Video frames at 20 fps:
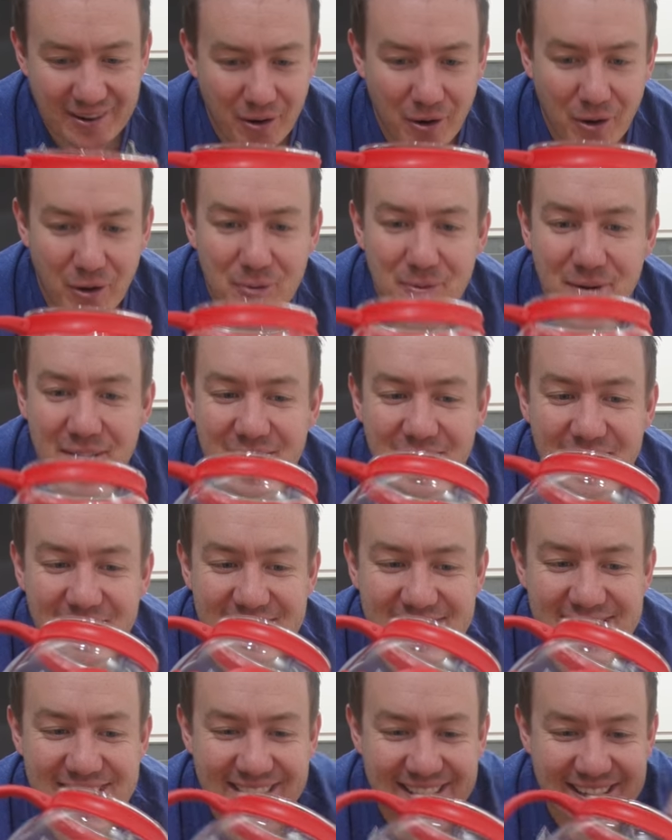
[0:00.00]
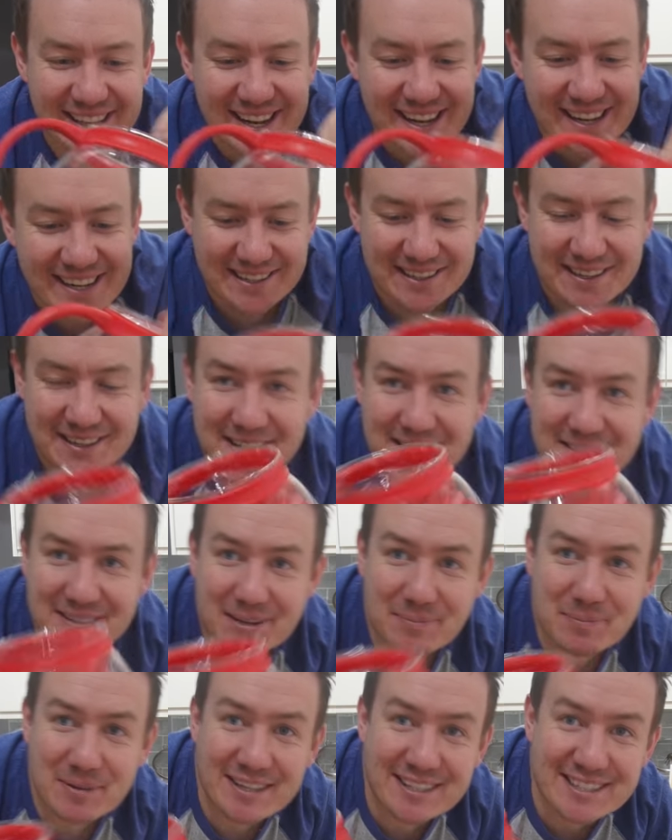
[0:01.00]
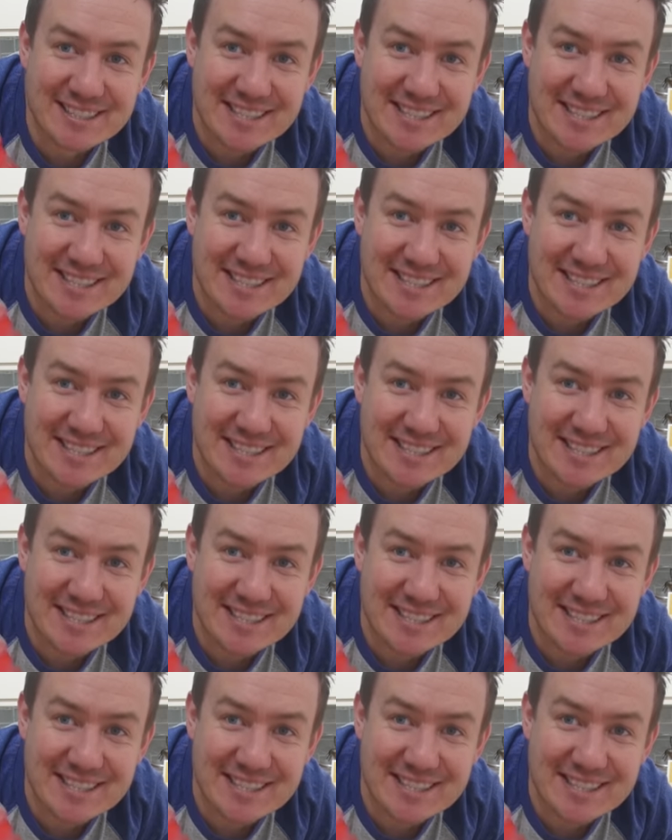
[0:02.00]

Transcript: Oh my gosh, look at that. Like a big